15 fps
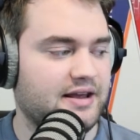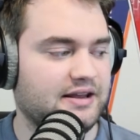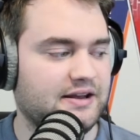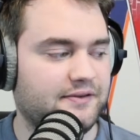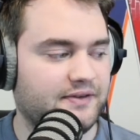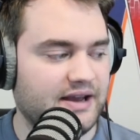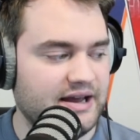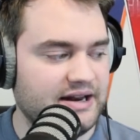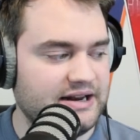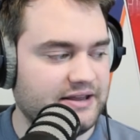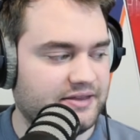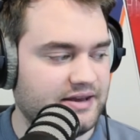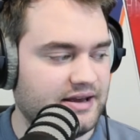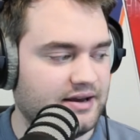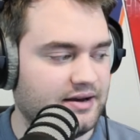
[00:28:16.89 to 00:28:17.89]
If
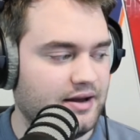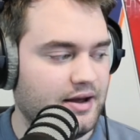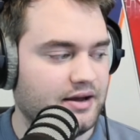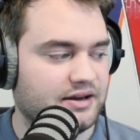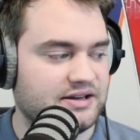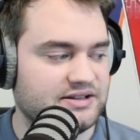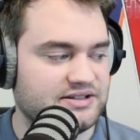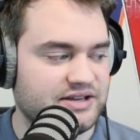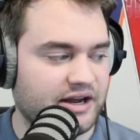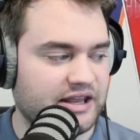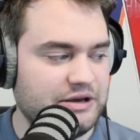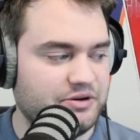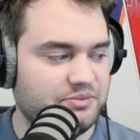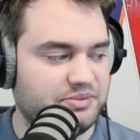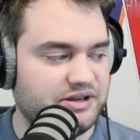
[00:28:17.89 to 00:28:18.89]
anything,
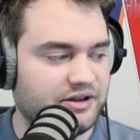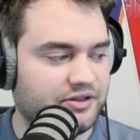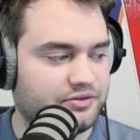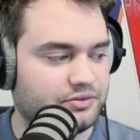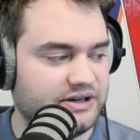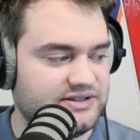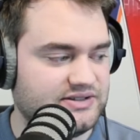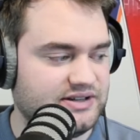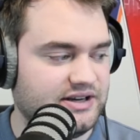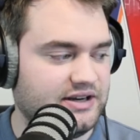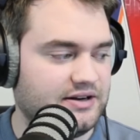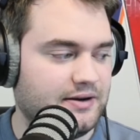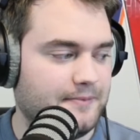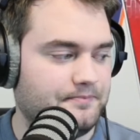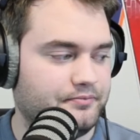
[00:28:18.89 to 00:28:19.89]
Kentucky would be a three seed.